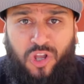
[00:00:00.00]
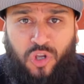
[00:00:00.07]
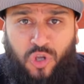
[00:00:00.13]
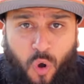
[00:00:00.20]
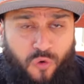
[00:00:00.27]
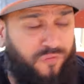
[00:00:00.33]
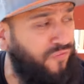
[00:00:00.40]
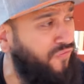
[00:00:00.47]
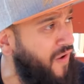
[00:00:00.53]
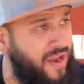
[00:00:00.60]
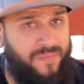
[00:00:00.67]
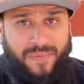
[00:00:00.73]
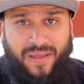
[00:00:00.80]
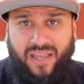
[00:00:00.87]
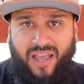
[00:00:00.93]

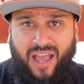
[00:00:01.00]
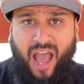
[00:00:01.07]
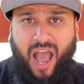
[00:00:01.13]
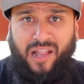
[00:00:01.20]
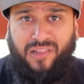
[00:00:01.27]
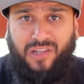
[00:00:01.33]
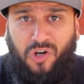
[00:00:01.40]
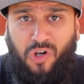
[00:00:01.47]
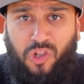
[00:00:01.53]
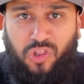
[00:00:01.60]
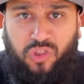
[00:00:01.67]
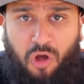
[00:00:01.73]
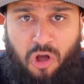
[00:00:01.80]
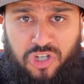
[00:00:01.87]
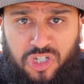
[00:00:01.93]
GoFundMe? A little
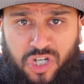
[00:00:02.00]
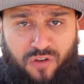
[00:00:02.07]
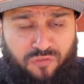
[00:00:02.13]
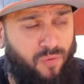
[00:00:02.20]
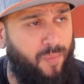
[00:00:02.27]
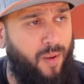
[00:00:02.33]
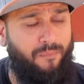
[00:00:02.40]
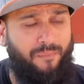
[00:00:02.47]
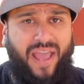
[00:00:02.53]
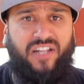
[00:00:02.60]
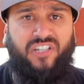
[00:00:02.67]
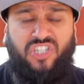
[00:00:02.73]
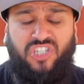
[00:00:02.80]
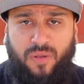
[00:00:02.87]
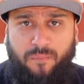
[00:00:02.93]
lunch good for my
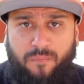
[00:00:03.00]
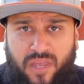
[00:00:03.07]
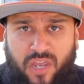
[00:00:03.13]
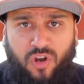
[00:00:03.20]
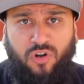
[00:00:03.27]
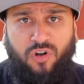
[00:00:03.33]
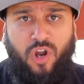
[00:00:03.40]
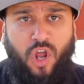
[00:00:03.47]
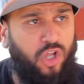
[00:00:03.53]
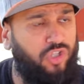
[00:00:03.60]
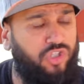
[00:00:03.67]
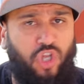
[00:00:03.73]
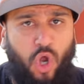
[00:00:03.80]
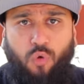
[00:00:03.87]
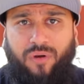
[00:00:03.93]
man Samir?
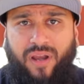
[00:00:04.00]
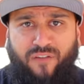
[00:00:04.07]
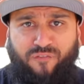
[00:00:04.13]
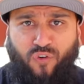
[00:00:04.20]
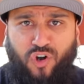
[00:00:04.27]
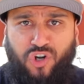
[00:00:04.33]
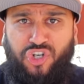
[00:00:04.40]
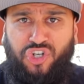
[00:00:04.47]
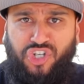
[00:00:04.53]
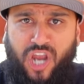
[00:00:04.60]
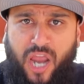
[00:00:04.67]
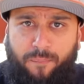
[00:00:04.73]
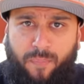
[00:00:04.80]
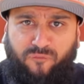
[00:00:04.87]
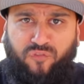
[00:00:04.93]
Donate for a
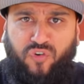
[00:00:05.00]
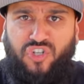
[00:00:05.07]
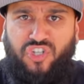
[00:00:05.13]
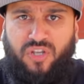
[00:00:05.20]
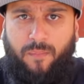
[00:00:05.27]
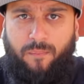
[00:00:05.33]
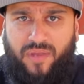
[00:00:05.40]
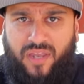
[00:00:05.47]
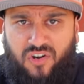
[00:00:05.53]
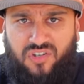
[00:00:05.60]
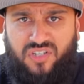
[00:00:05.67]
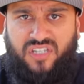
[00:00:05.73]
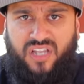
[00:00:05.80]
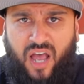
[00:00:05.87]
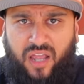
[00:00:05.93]
shape up for Samir,
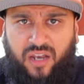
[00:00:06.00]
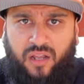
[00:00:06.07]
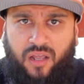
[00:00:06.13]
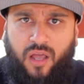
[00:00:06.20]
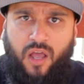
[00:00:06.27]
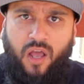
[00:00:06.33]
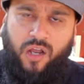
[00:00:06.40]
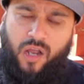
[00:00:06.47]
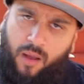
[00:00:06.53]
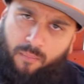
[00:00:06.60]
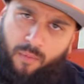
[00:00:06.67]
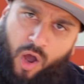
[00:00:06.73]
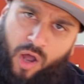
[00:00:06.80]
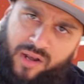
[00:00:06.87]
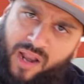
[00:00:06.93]
son? Come
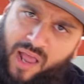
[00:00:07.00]
on